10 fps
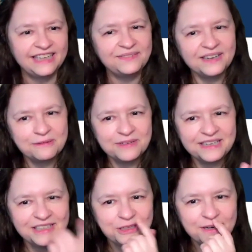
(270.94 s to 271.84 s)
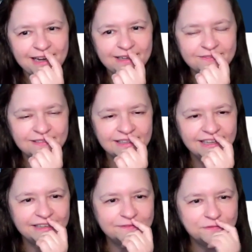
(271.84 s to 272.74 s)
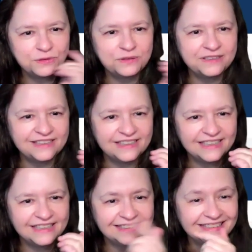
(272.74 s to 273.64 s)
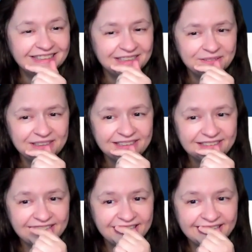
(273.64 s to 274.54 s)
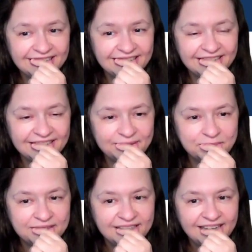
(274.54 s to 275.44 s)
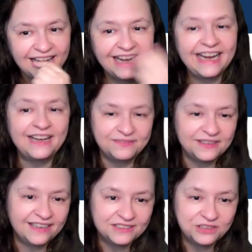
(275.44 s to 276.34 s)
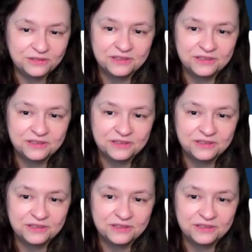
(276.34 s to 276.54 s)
David, I read that you have a lot of food sensitivities, and I have a lot too.